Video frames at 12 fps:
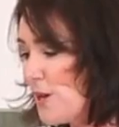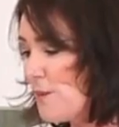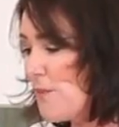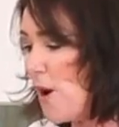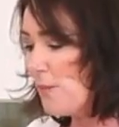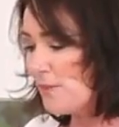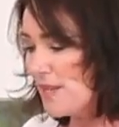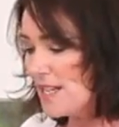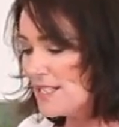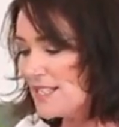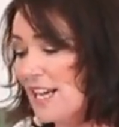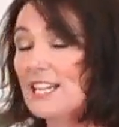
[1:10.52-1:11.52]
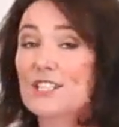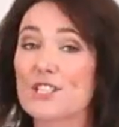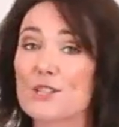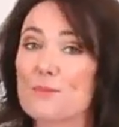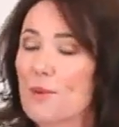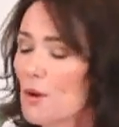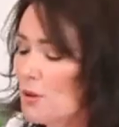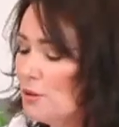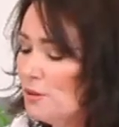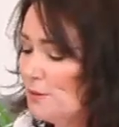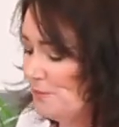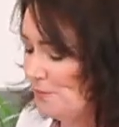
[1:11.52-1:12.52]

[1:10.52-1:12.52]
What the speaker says: going to pop this into the bowl.